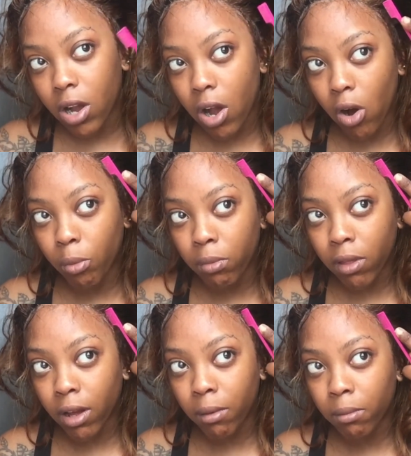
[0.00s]
comb
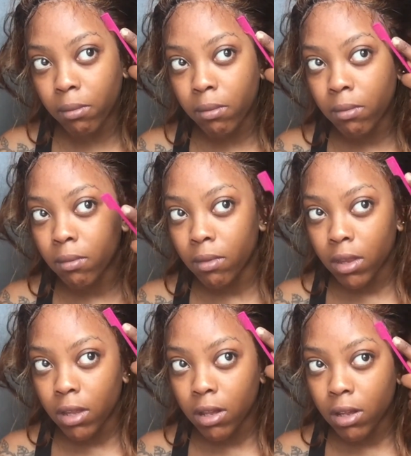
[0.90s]
them
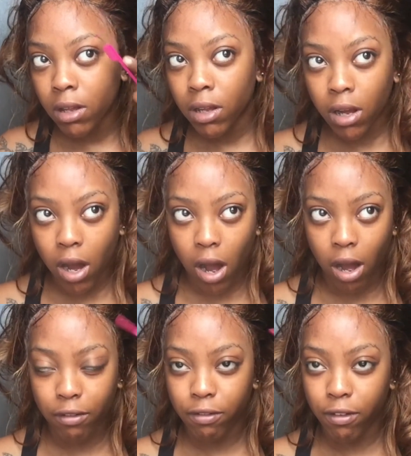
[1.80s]

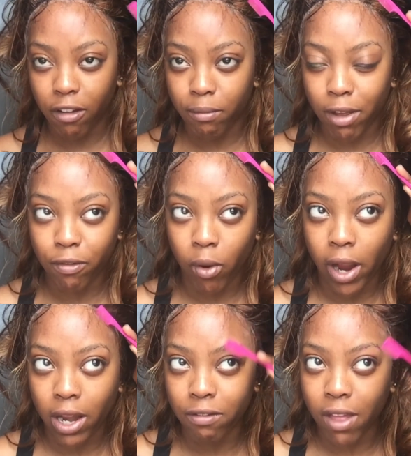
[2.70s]
off of my
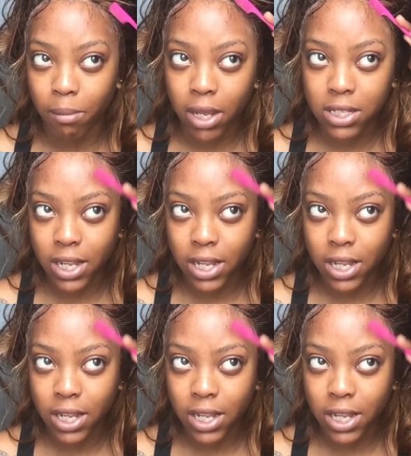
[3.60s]
forehead, if that makes